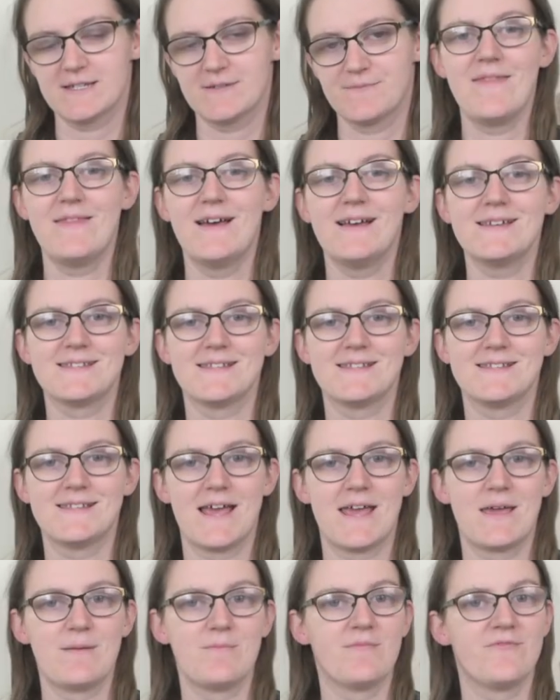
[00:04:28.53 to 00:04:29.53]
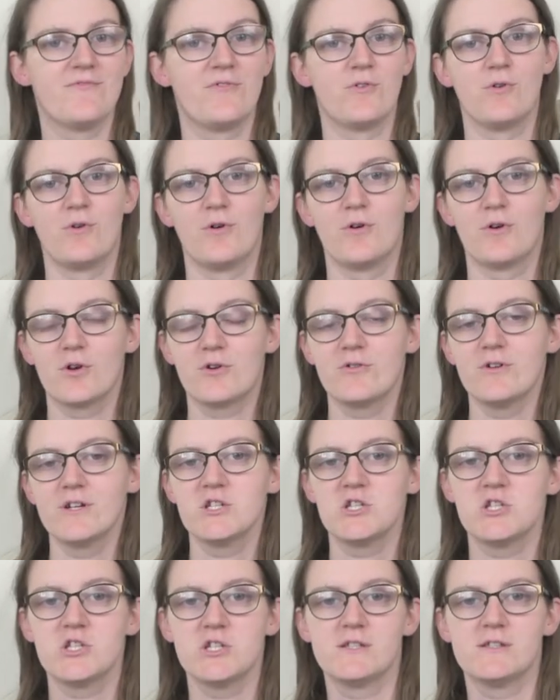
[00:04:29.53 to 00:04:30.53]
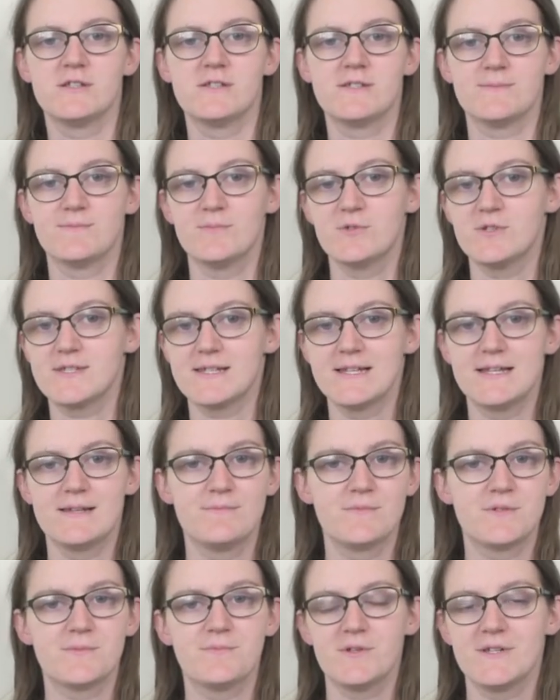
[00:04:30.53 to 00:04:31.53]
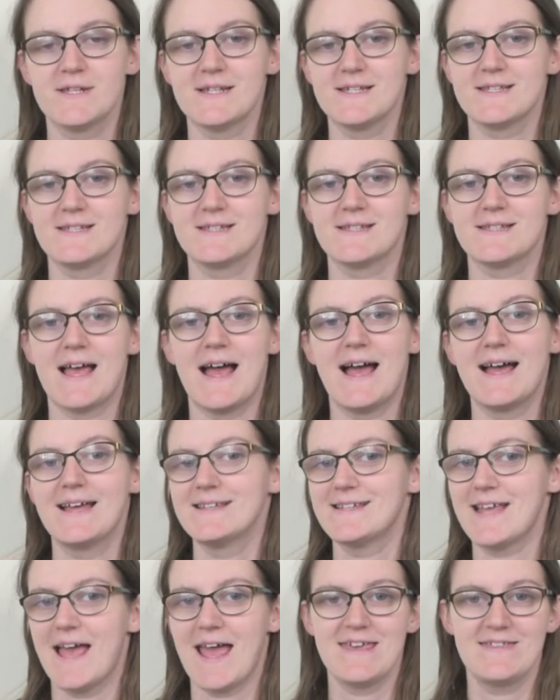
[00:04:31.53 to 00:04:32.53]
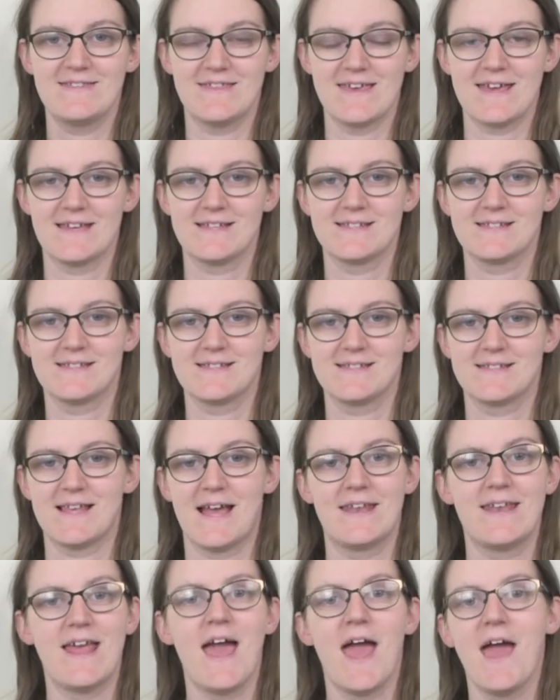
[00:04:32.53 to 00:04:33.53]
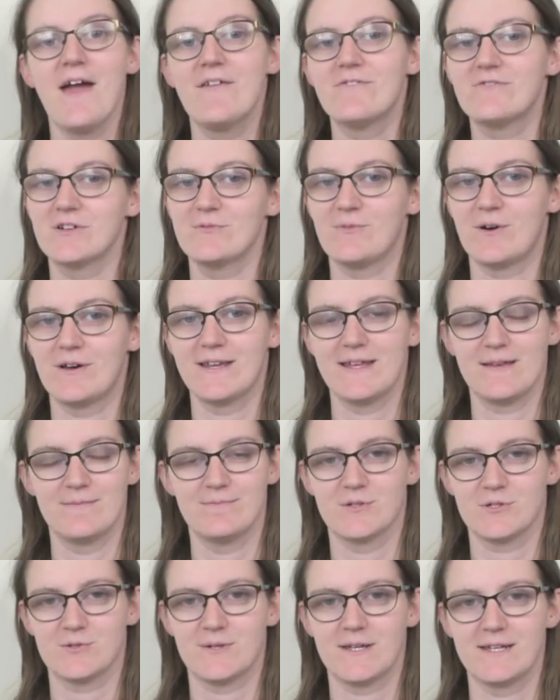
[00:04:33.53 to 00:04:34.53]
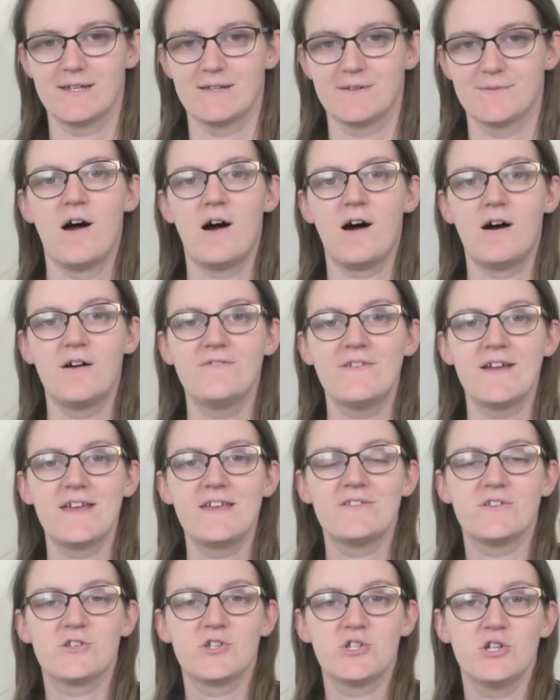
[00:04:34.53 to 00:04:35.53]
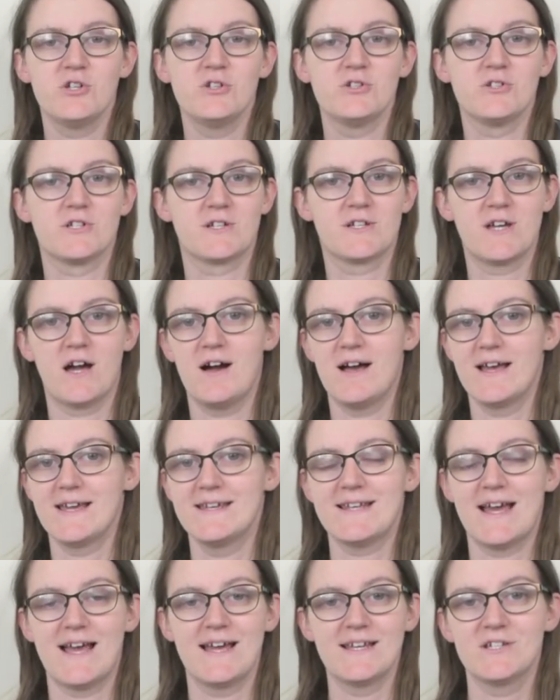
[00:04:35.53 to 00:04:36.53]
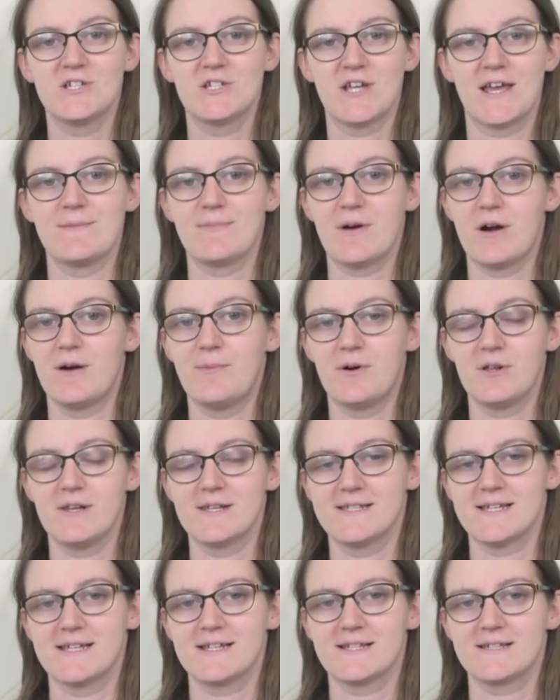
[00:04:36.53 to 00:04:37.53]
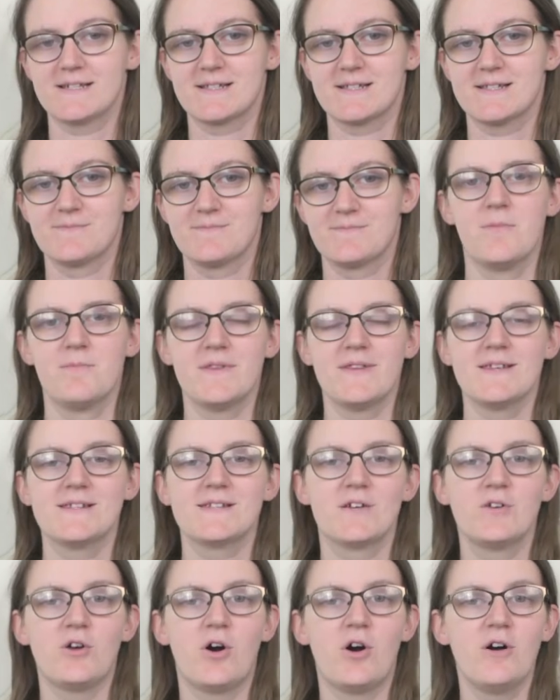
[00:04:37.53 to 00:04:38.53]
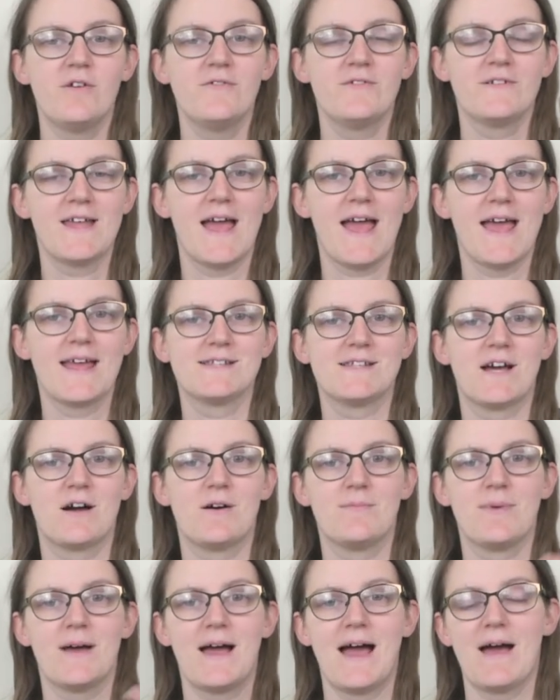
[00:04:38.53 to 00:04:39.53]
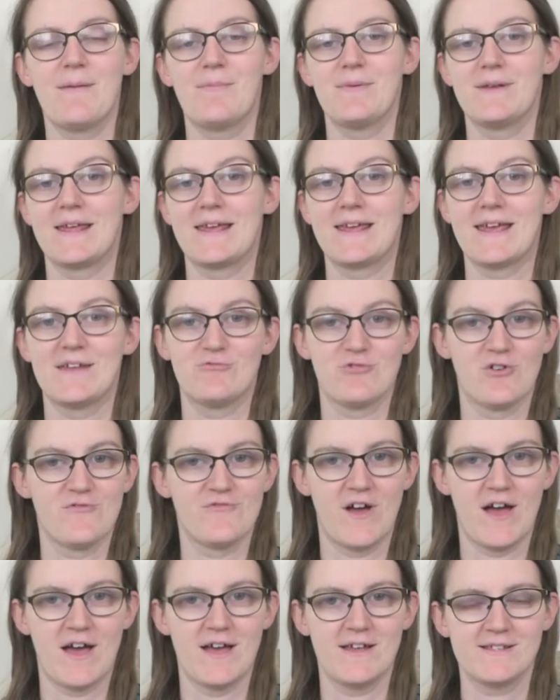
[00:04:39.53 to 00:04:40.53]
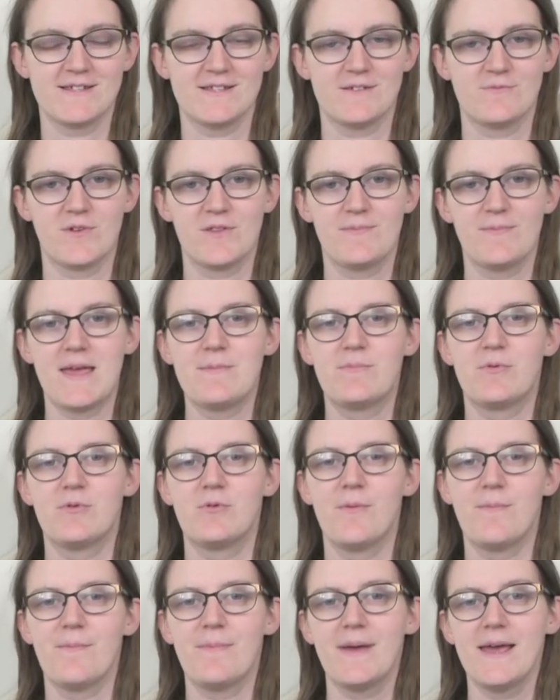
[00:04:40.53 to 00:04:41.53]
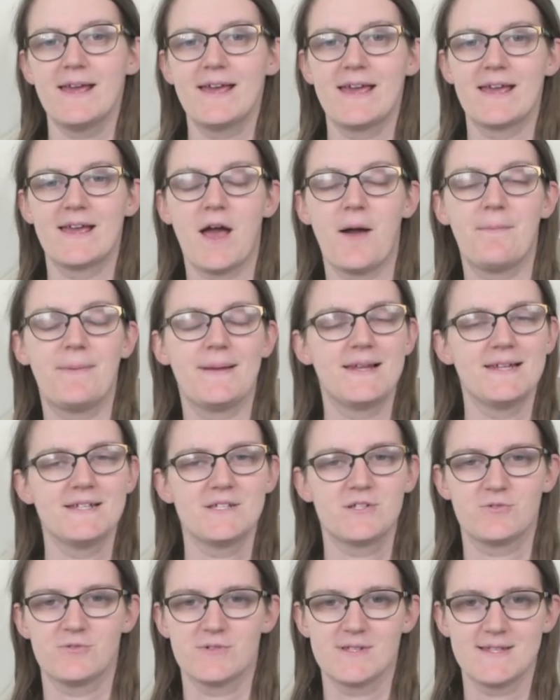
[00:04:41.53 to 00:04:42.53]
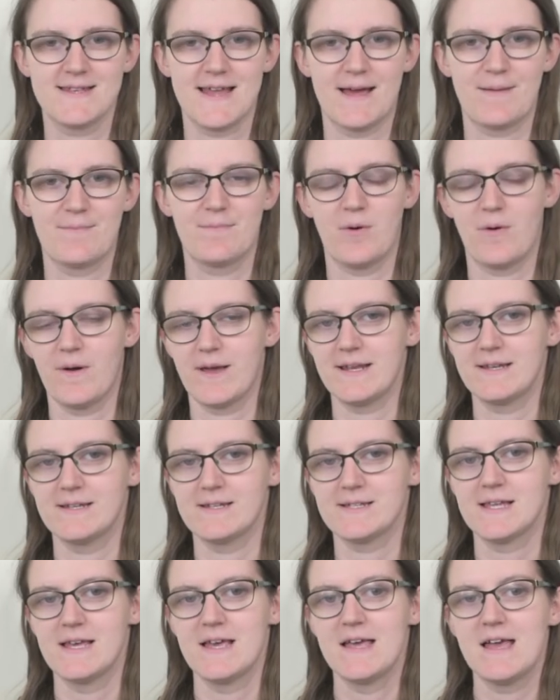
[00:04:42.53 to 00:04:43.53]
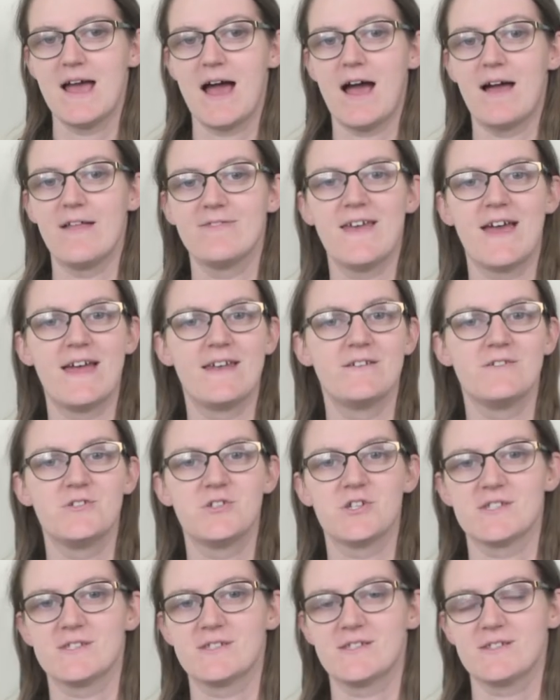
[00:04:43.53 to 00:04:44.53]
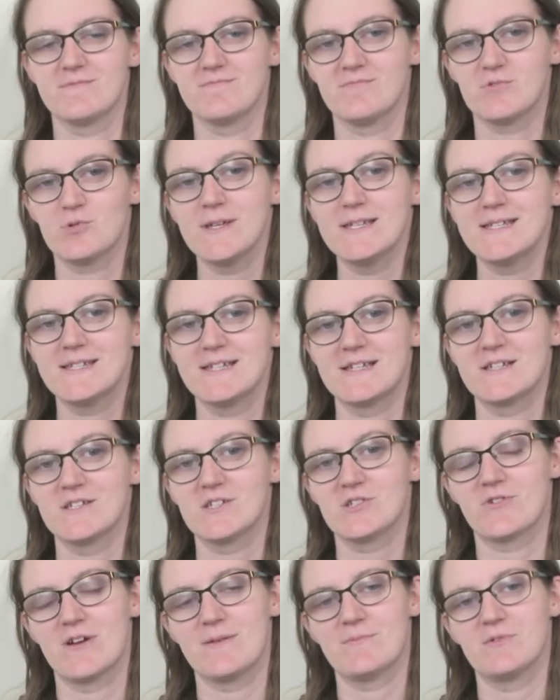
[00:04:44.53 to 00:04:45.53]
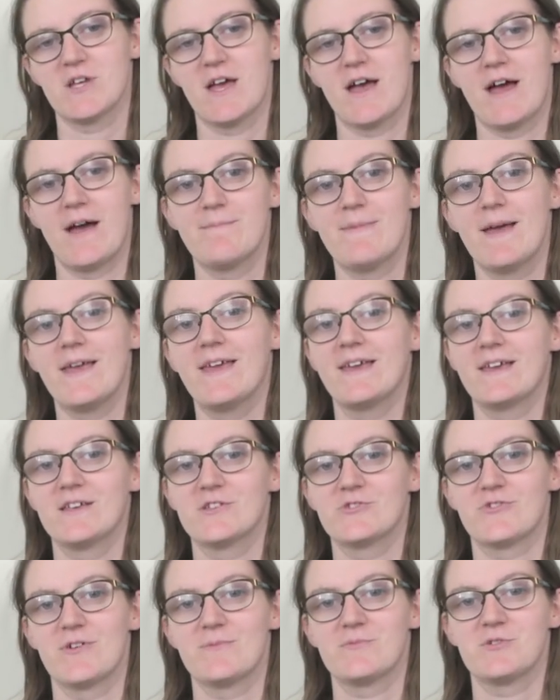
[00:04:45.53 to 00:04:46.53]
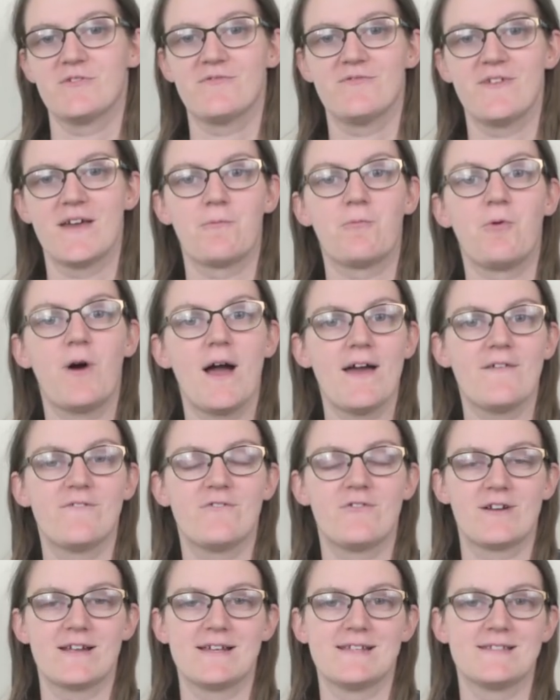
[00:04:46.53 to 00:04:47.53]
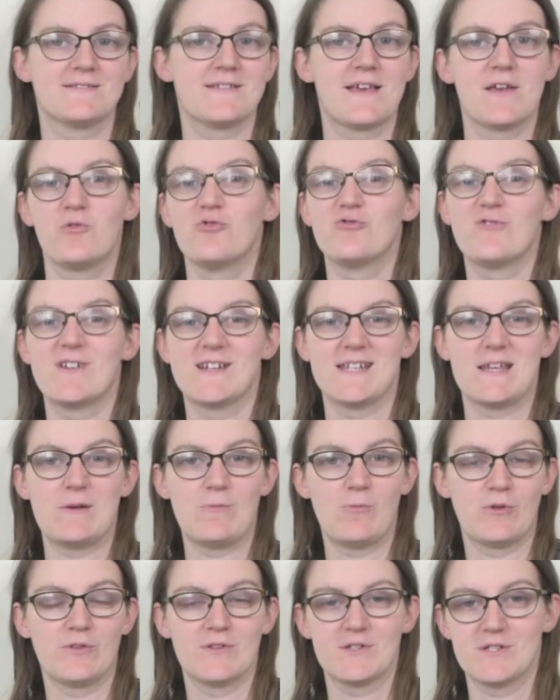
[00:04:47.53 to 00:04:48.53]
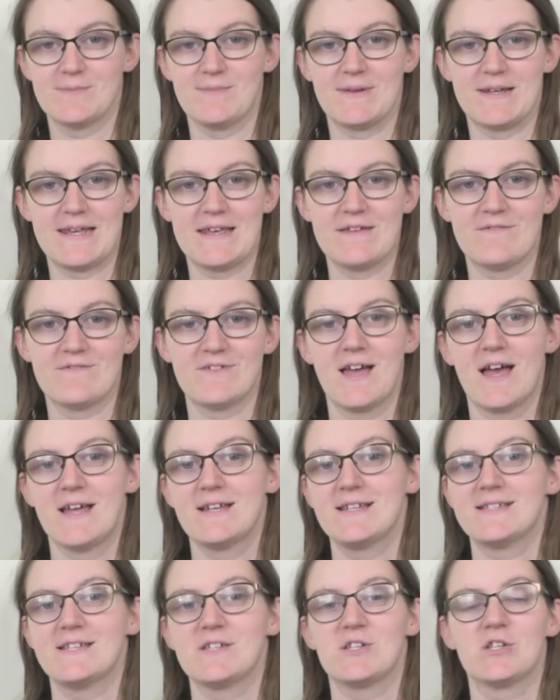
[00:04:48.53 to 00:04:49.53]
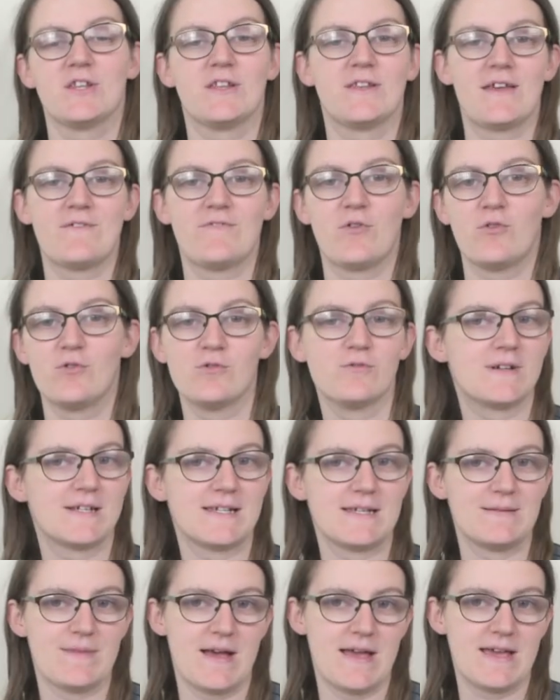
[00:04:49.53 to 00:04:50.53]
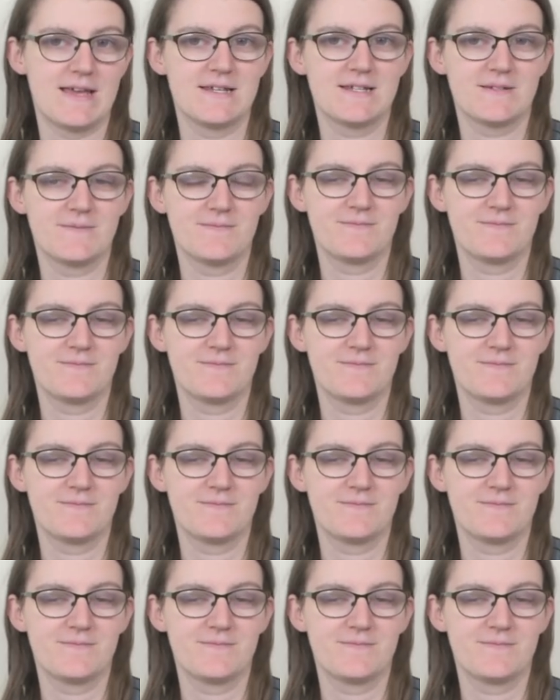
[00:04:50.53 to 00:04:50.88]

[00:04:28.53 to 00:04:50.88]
And that's the same for Christians, Muslims, Buddhists, and atheists, and everyone in between. Our faith should guide and shape our politics, but this can often end up happening in reverse, with people picking a political standpoint and then just twisting scripture and making scripture fit whatever it is they already want to believe, a decision that they've already made.